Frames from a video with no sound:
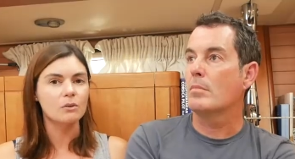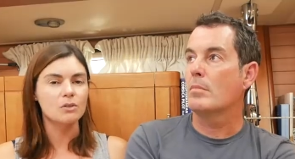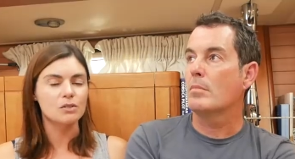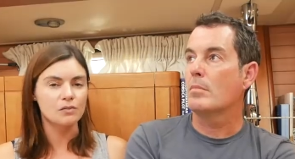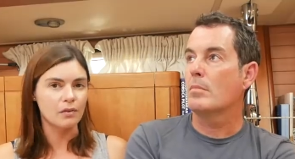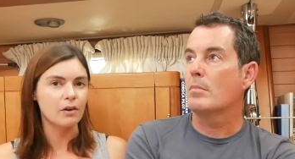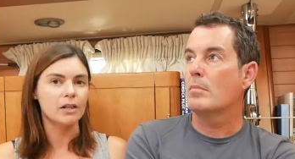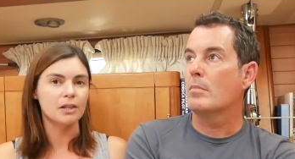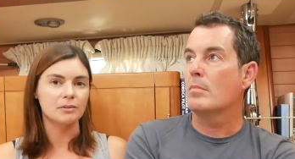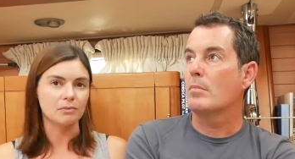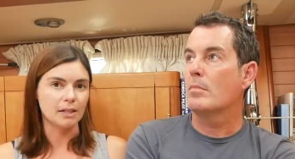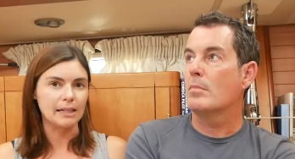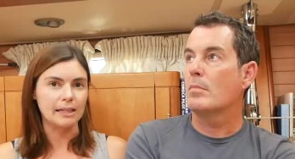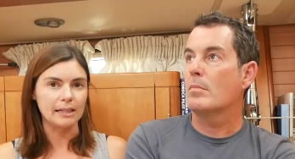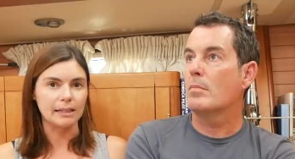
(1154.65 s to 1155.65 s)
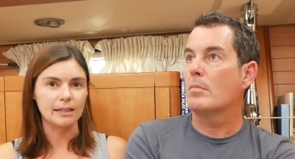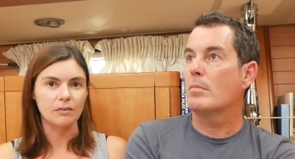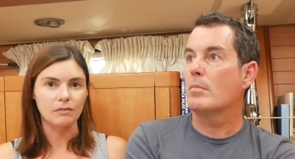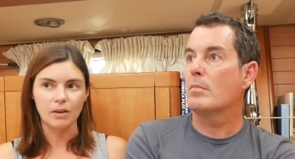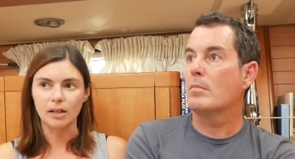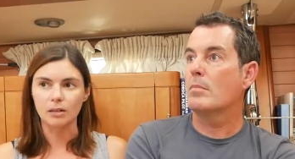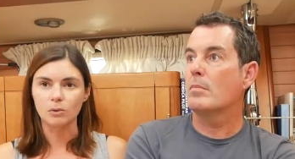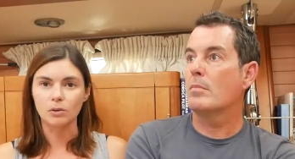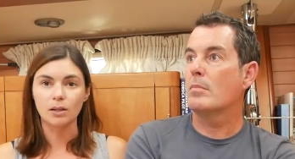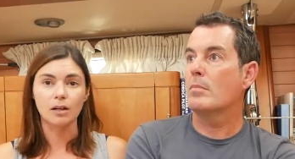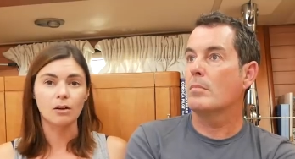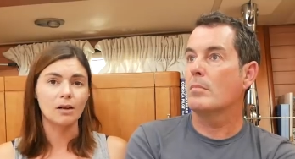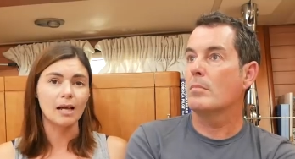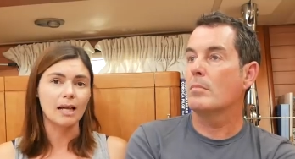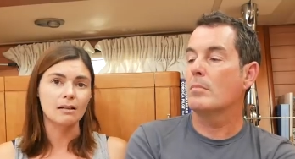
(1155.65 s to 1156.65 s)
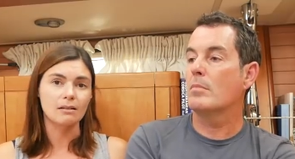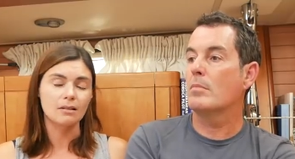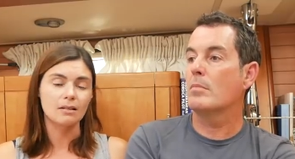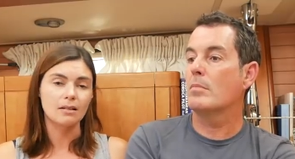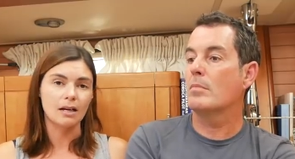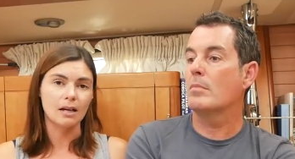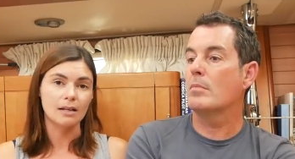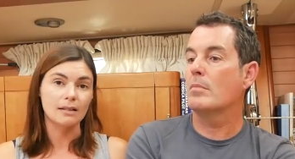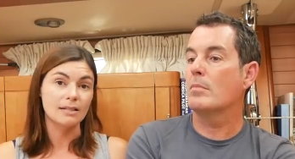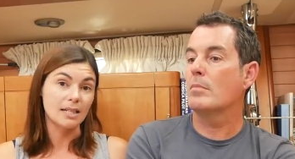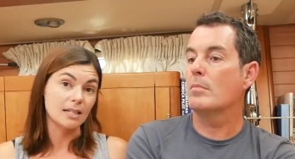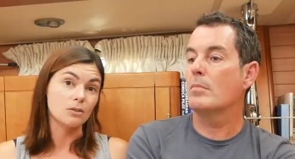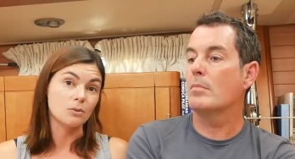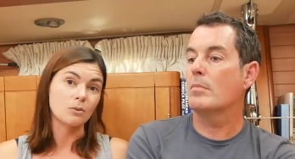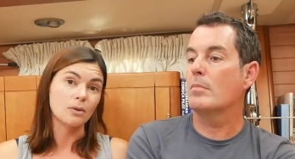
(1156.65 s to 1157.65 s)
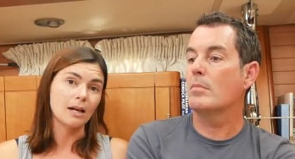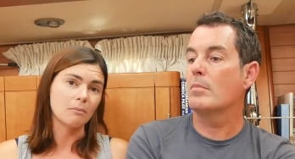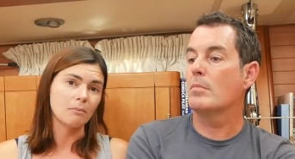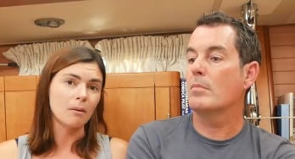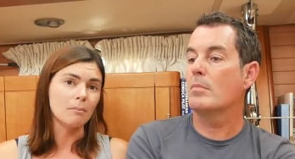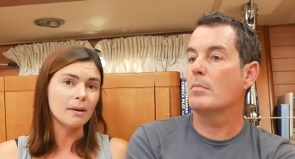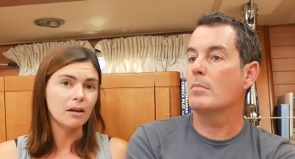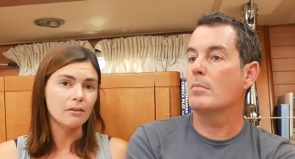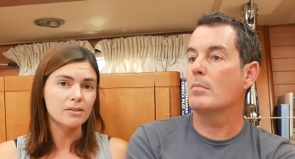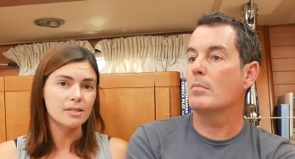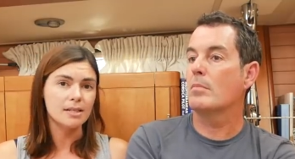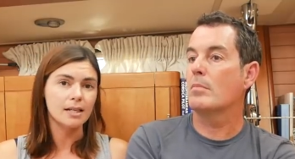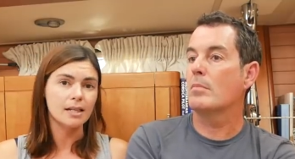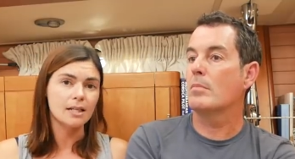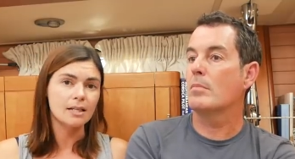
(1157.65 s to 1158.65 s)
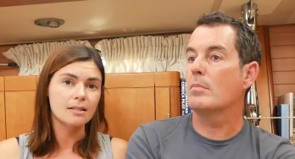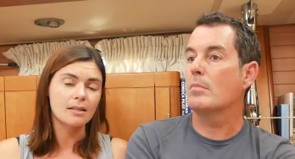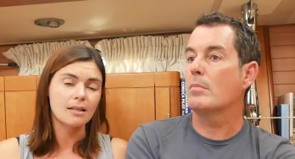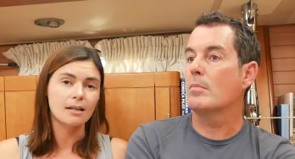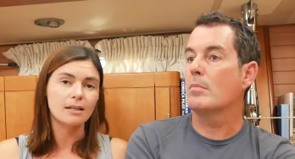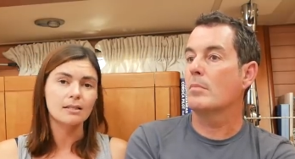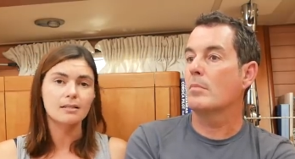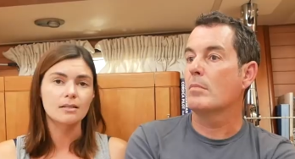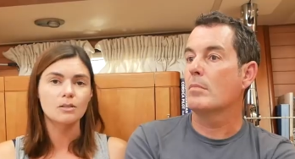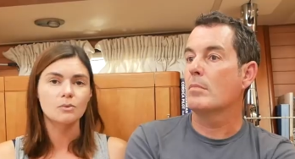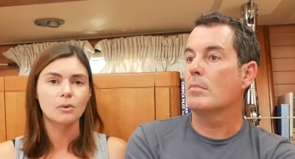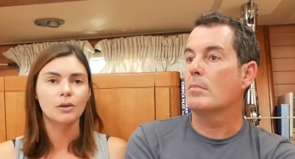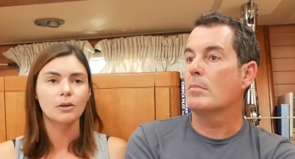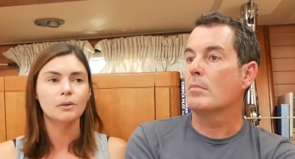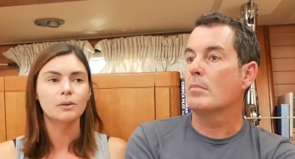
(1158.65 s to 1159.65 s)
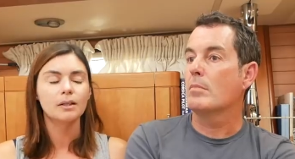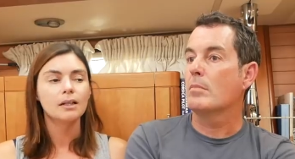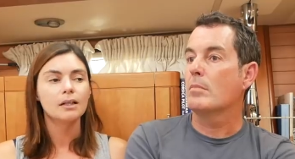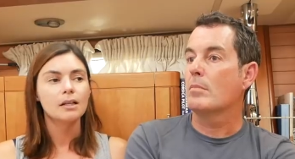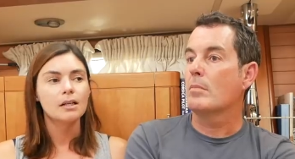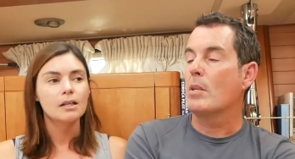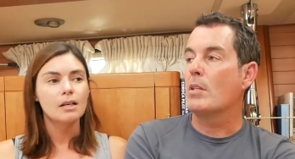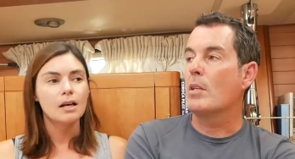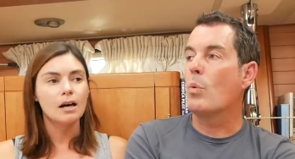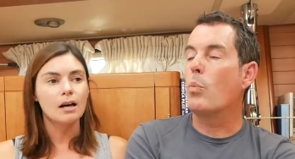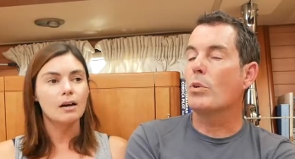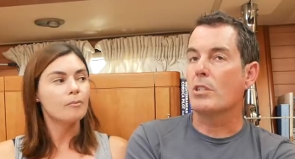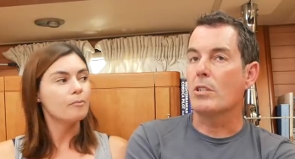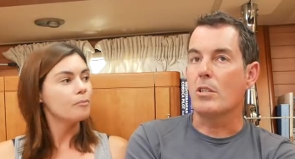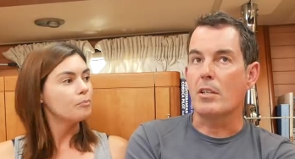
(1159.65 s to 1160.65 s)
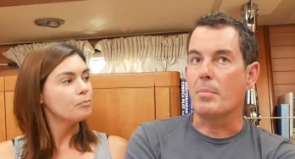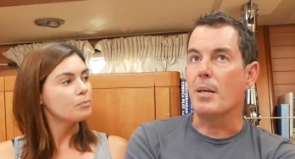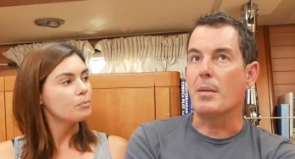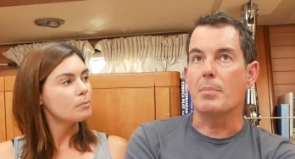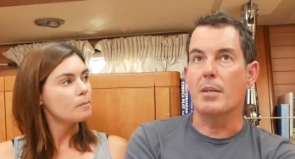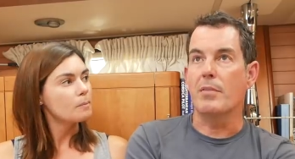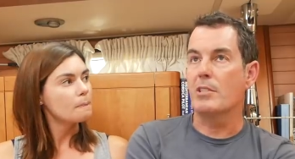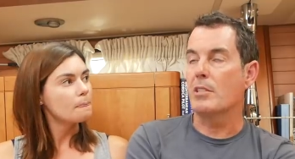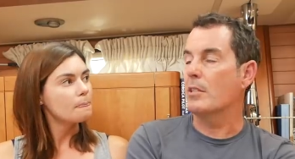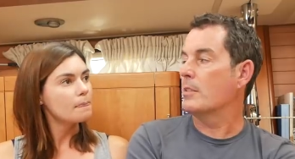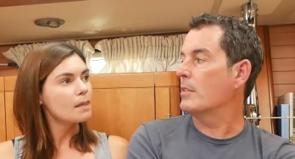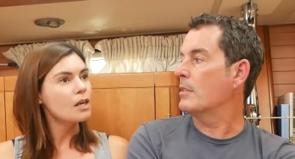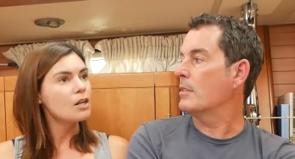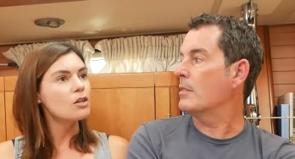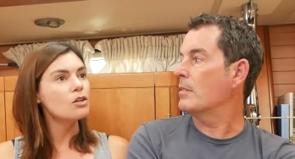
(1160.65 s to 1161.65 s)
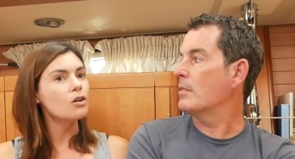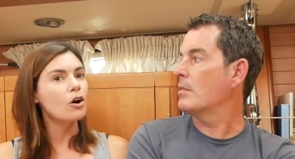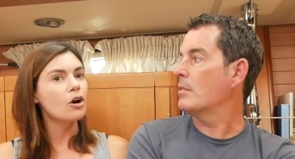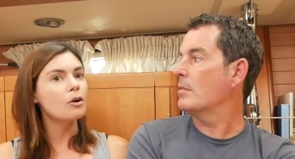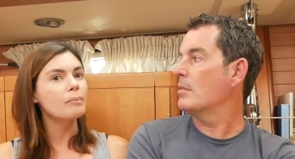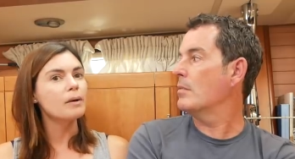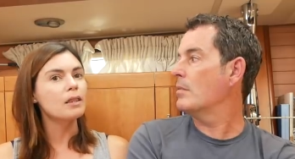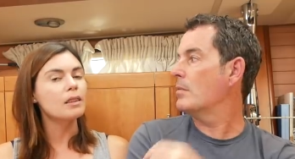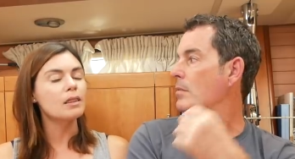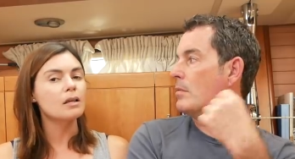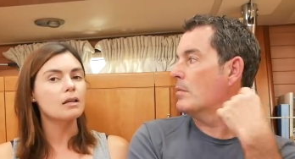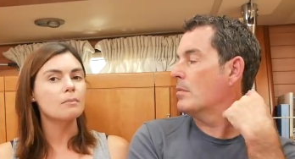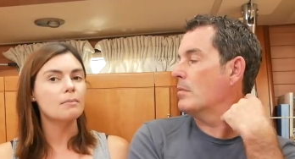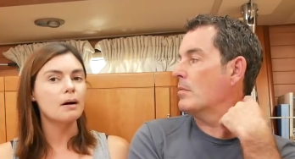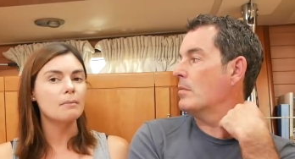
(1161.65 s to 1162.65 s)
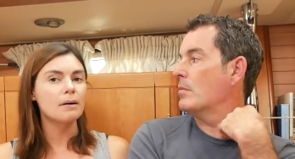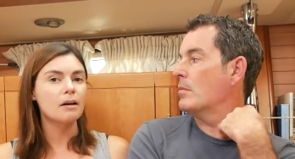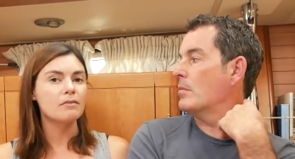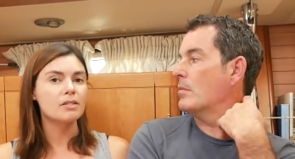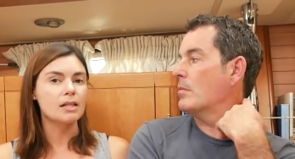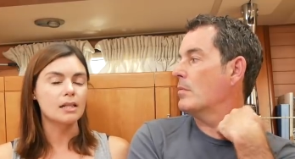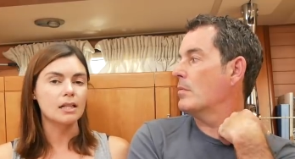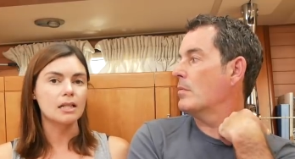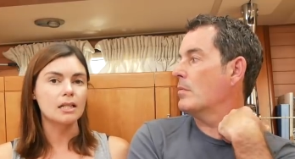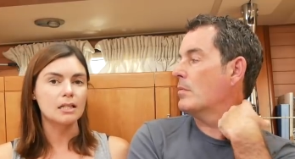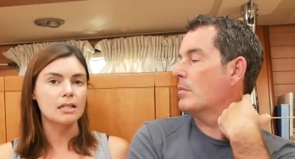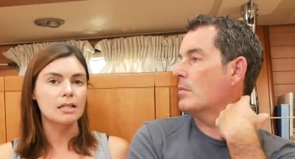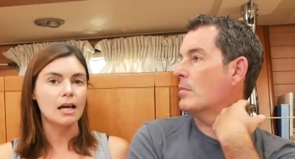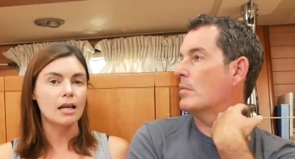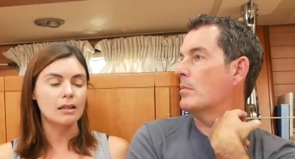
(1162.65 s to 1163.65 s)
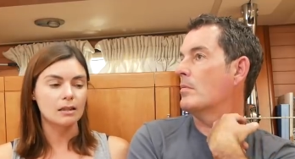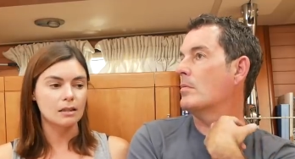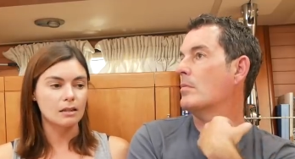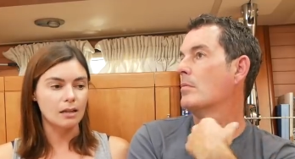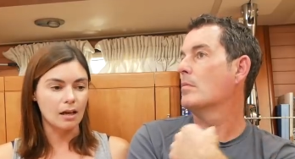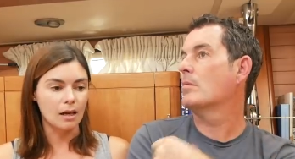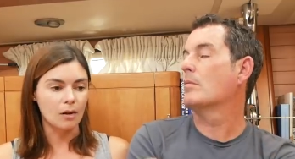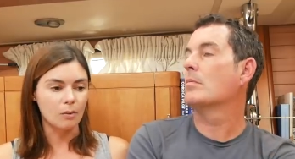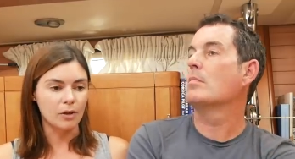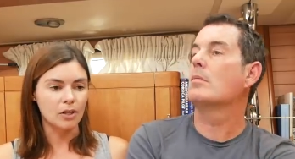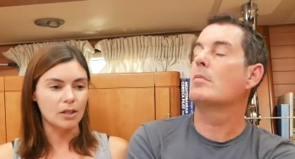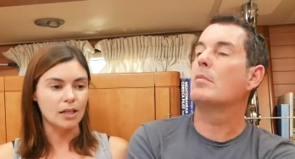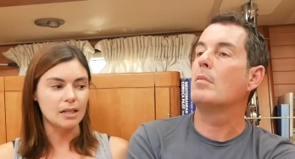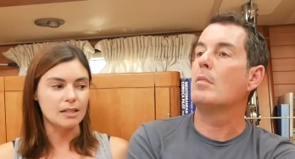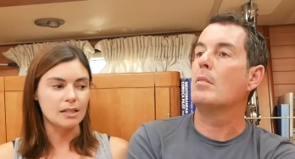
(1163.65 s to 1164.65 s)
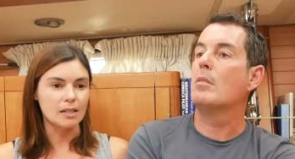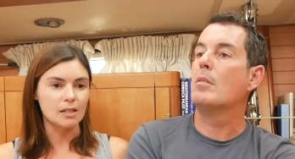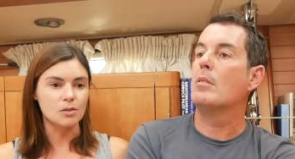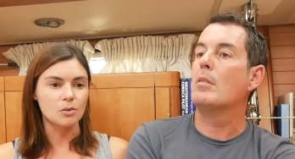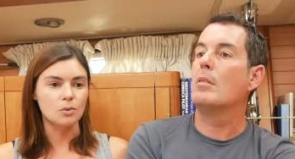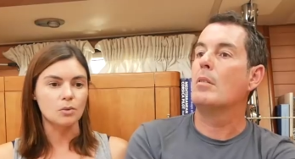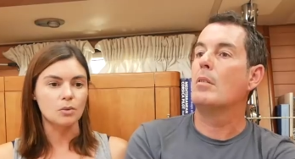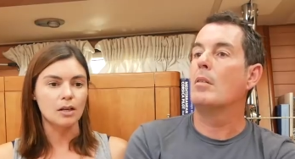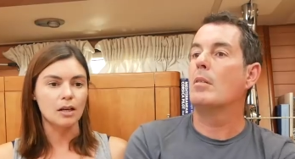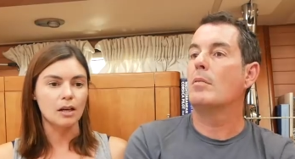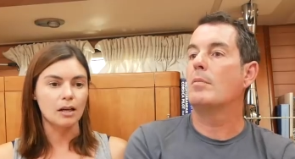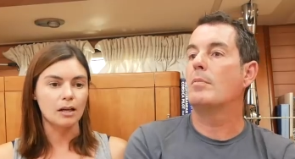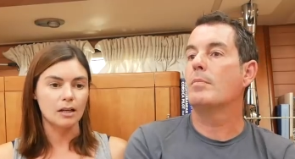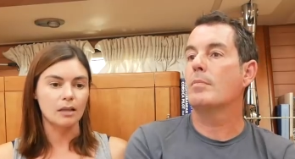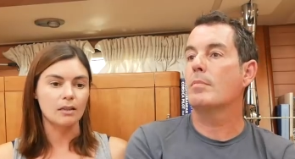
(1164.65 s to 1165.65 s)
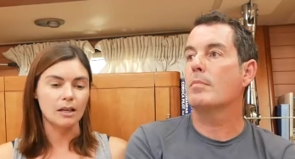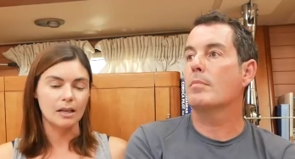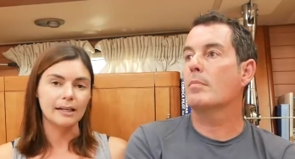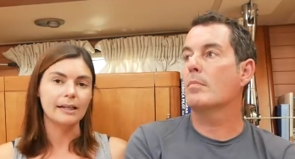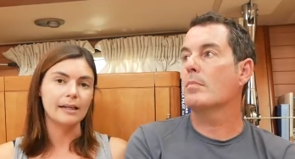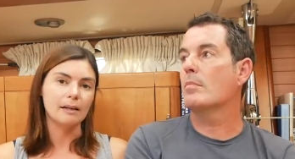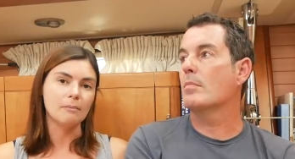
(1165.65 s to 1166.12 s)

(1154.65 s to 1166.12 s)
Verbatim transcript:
Speaker 1: was very readily available and I'll add uh, diesel and pump out facilities to that list as well.
Speaker 2: There wasn't a lot of pump out facilities.
Speaker 1: No, but the pump out facilities and uh, where you can get diesel, they're clearly